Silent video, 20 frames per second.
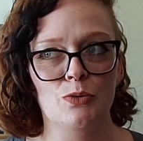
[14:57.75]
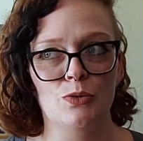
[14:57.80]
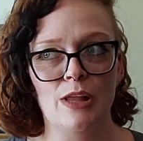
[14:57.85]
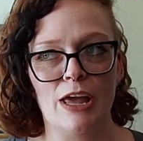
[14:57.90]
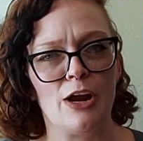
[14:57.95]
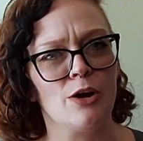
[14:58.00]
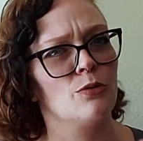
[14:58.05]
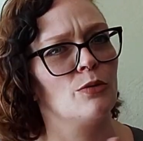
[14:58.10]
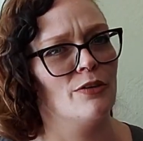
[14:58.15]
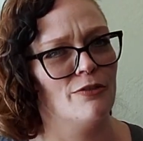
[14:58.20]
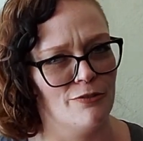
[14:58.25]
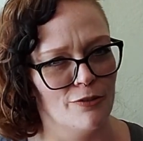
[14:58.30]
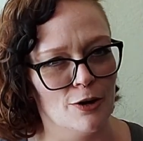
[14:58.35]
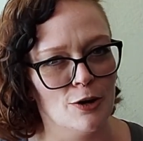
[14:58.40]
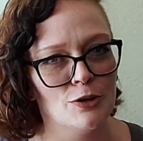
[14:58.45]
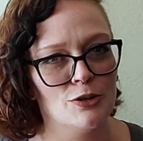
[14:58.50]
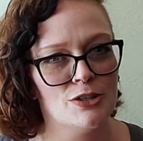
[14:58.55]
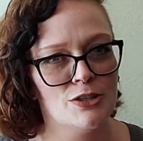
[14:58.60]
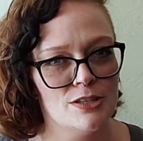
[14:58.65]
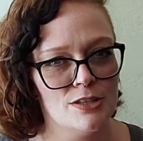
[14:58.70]
like a
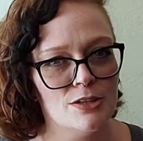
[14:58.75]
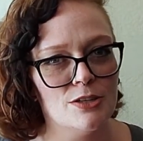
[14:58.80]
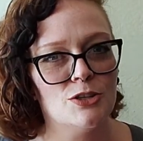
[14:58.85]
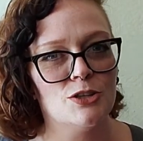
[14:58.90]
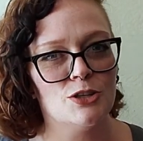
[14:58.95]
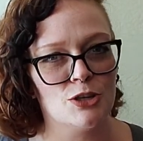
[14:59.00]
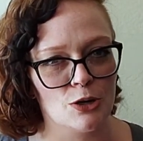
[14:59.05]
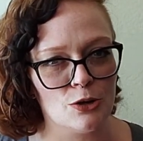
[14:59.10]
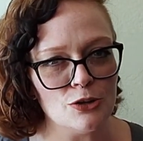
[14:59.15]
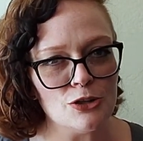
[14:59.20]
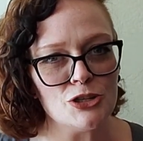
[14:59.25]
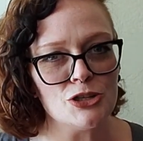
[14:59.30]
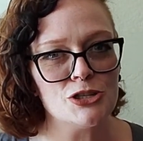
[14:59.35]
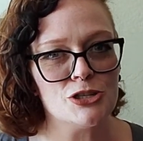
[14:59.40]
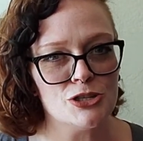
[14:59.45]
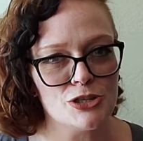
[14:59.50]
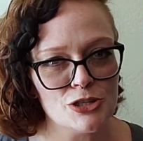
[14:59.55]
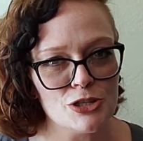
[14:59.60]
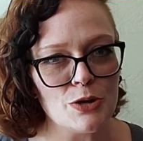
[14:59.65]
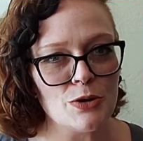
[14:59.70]
reverse search,
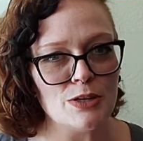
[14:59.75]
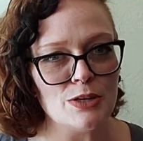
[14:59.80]
so to